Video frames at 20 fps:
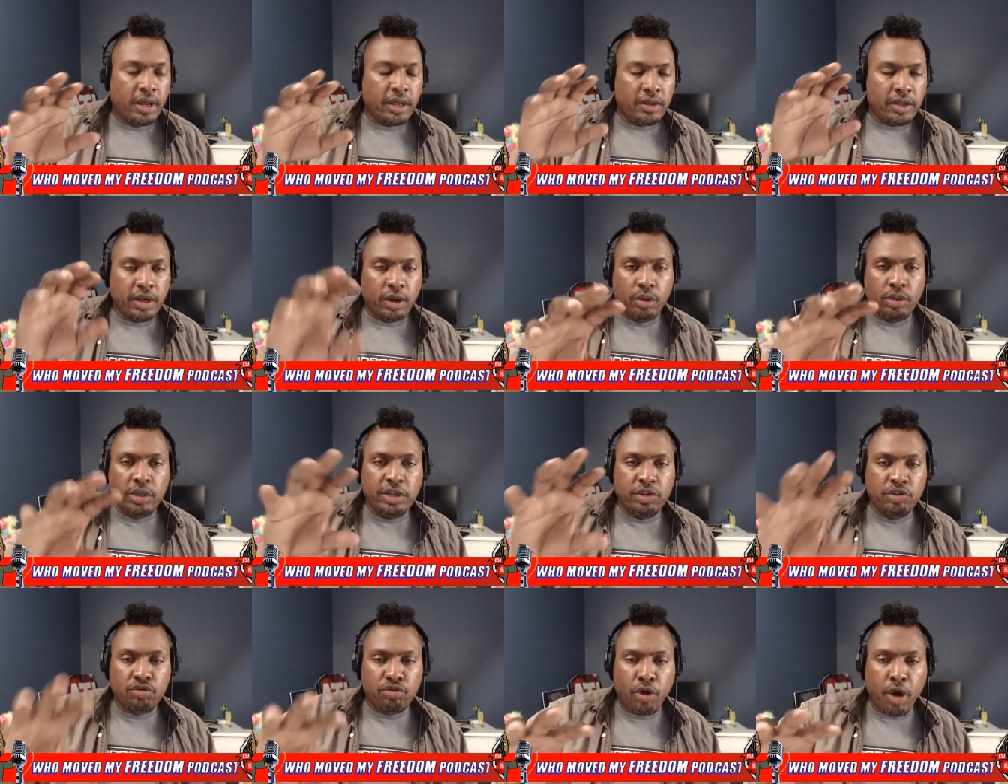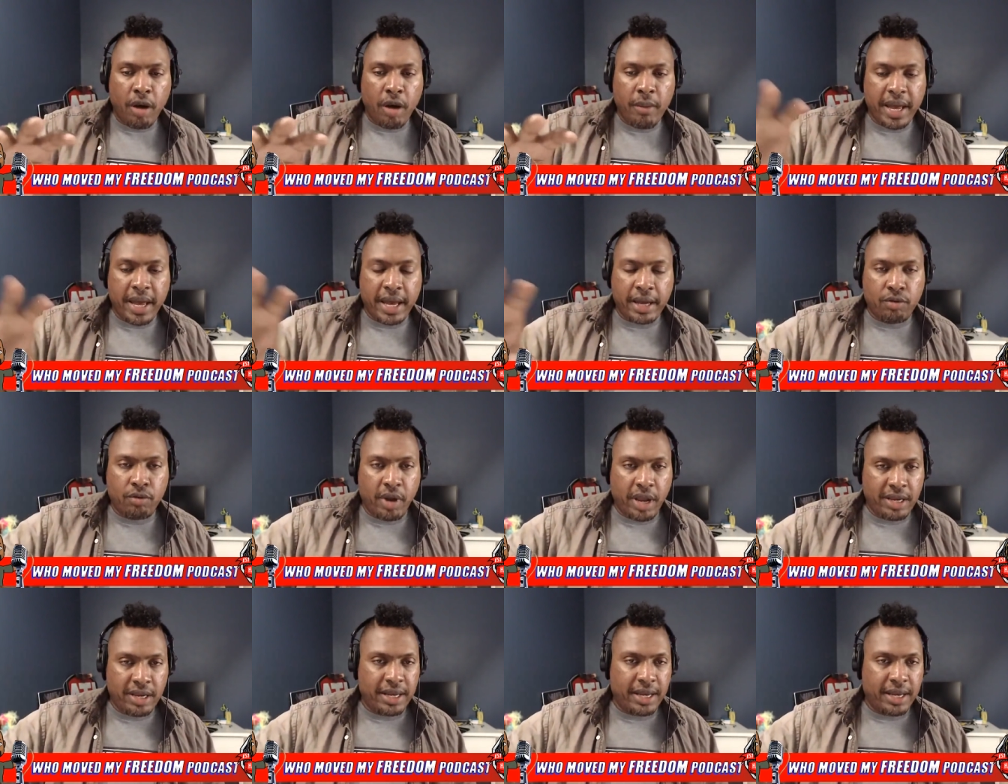The only drawback
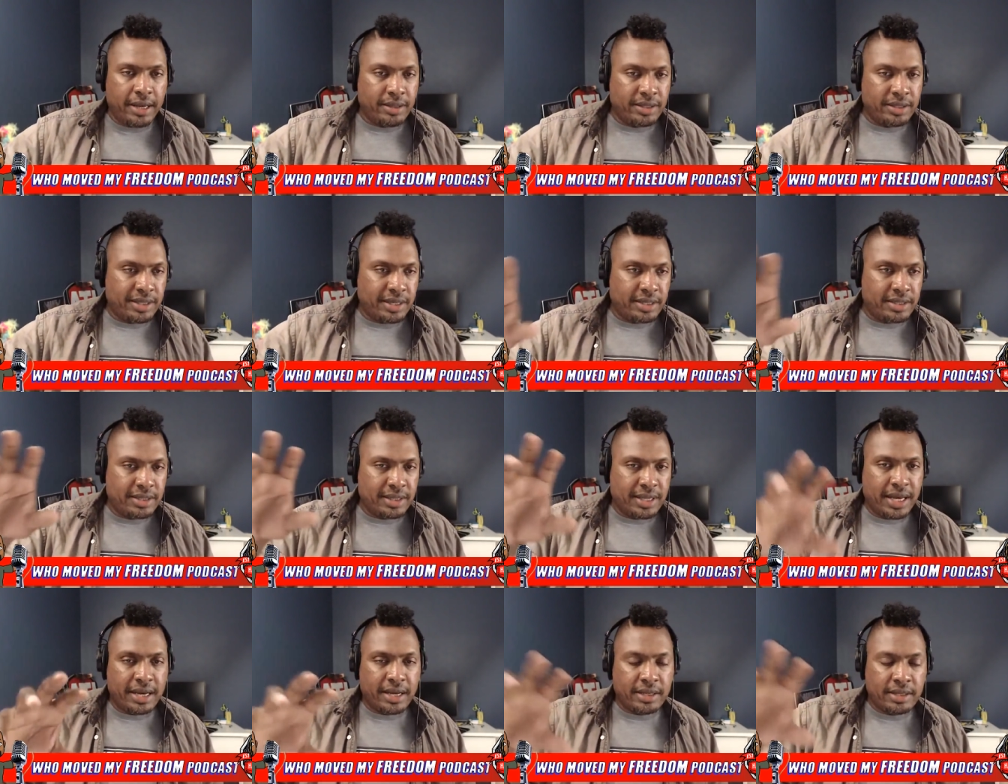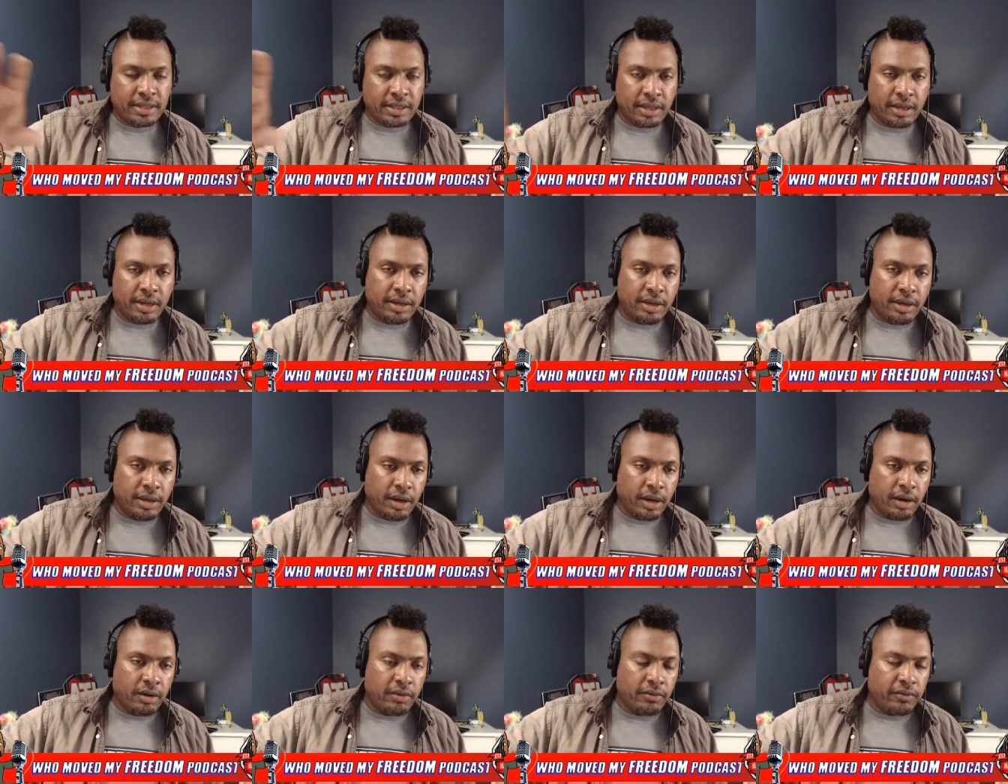right now is there's not a ton
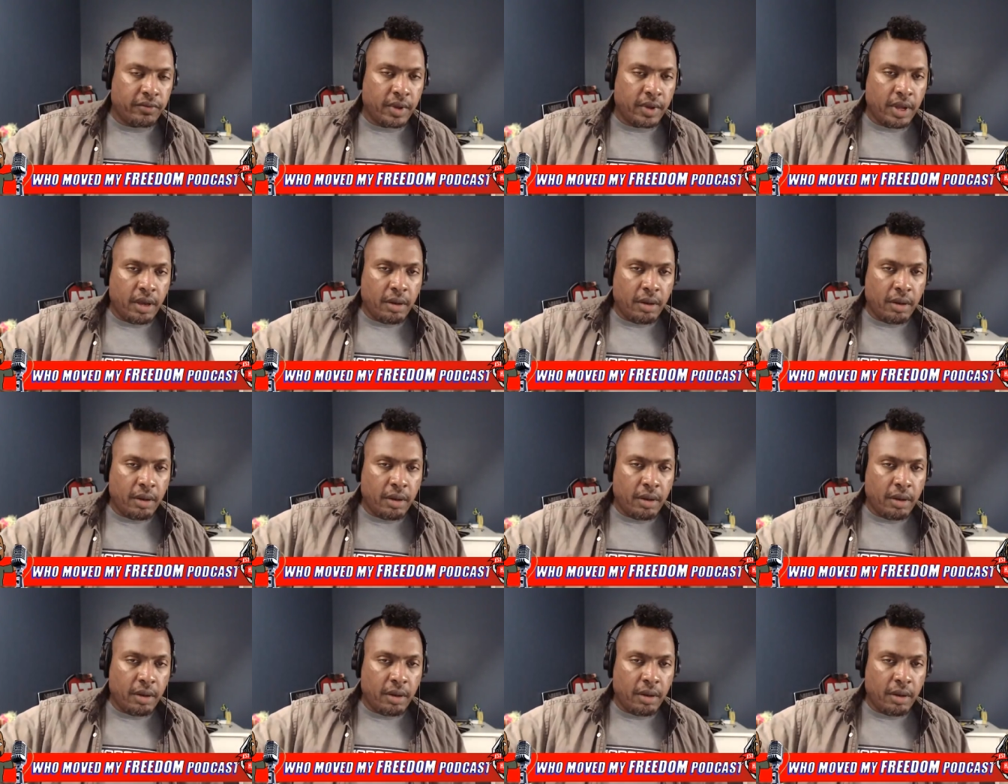of